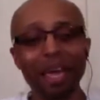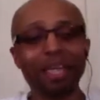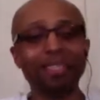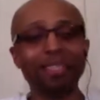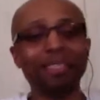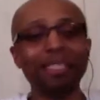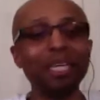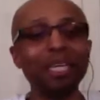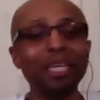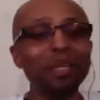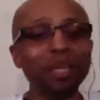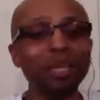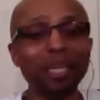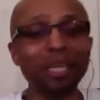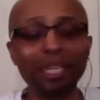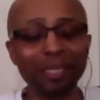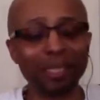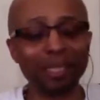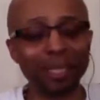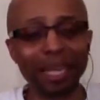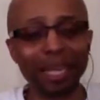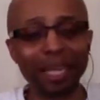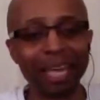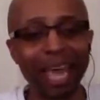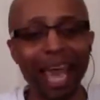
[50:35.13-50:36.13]
and still
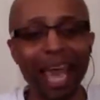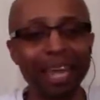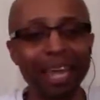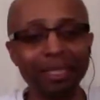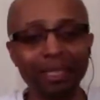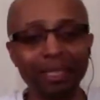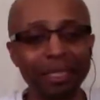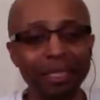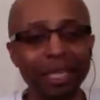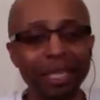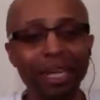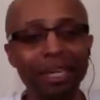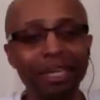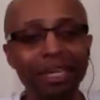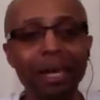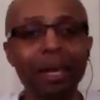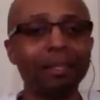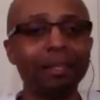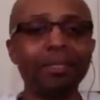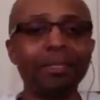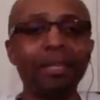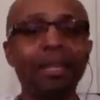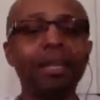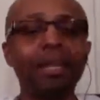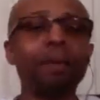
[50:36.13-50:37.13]
hadn't set it
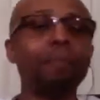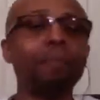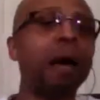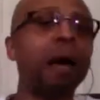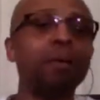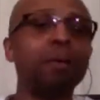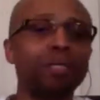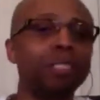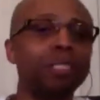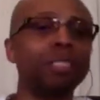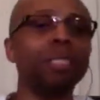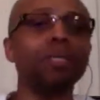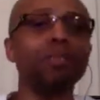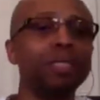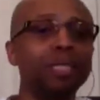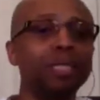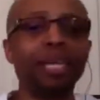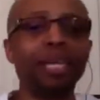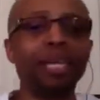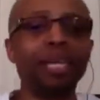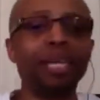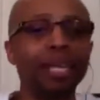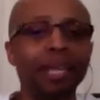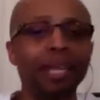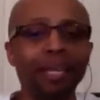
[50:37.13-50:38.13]
up. I was still
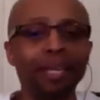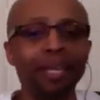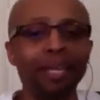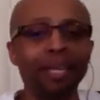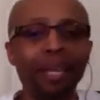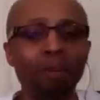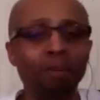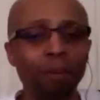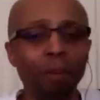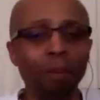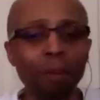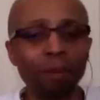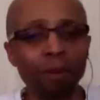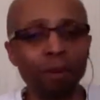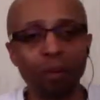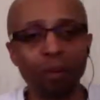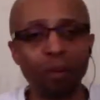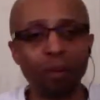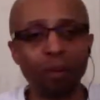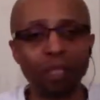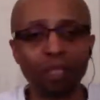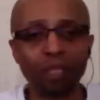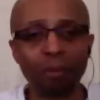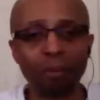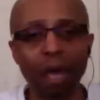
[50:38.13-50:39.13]
just getting, when
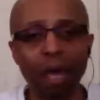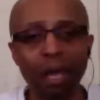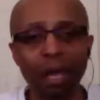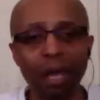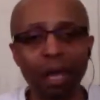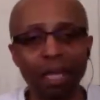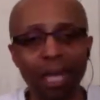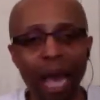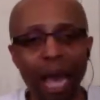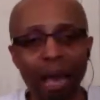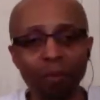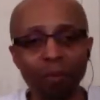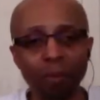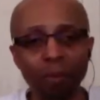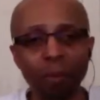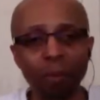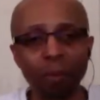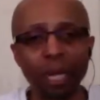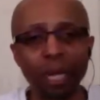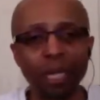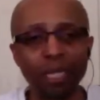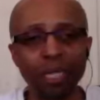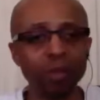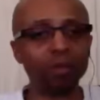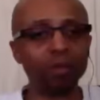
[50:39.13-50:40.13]
people went to my lead
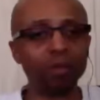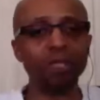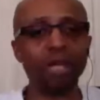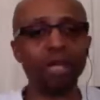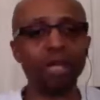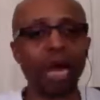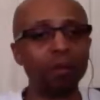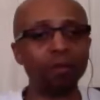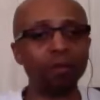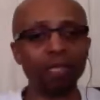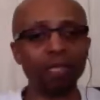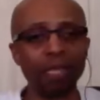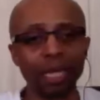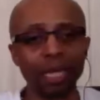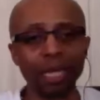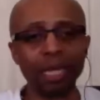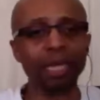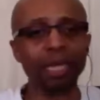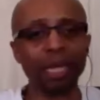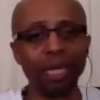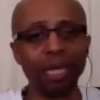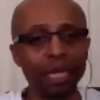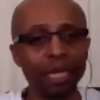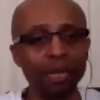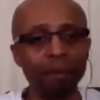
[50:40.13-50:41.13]
capture page, I was just
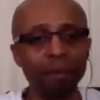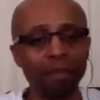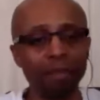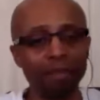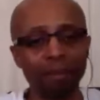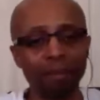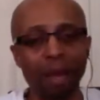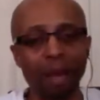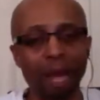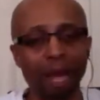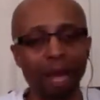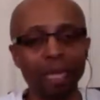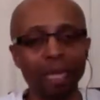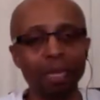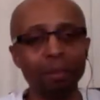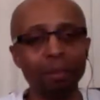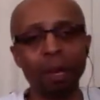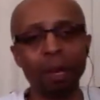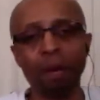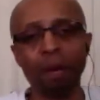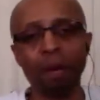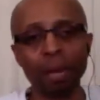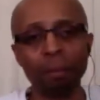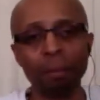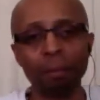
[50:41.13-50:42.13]
getting the emails in my
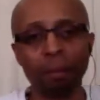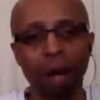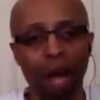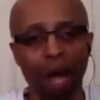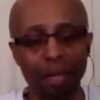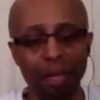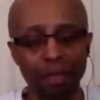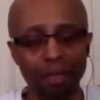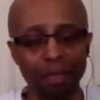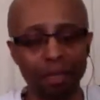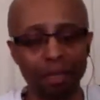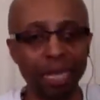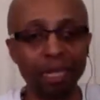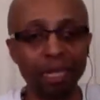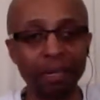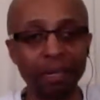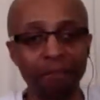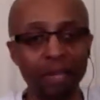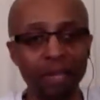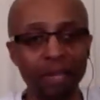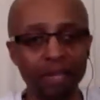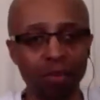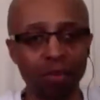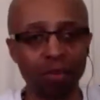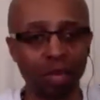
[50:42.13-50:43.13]
email inbox
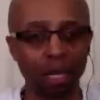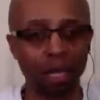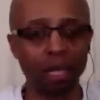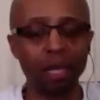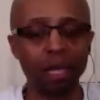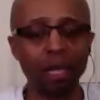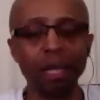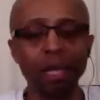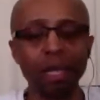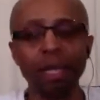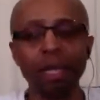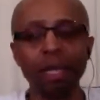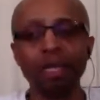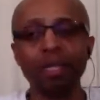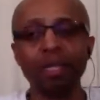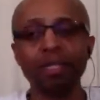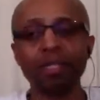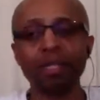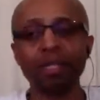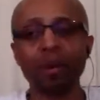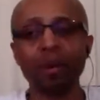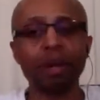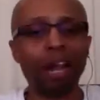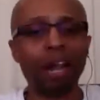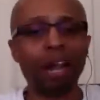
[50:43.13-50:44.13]
individually.
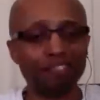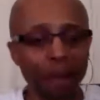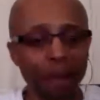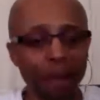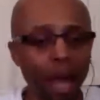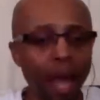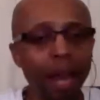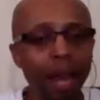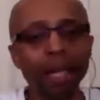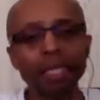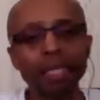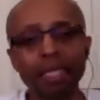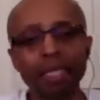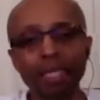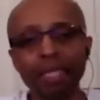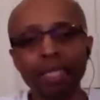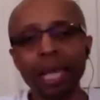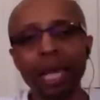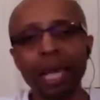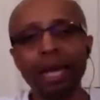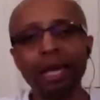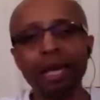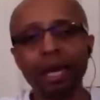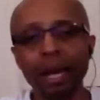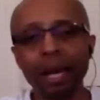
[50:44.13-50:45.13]
So when I finally
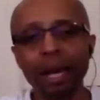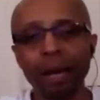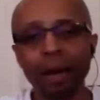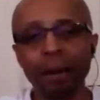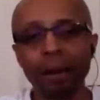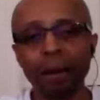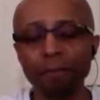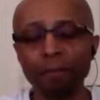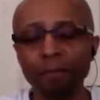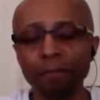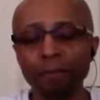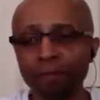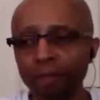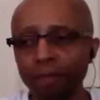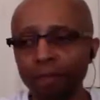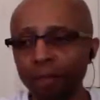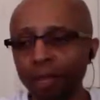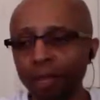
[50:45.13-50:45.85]
set it up,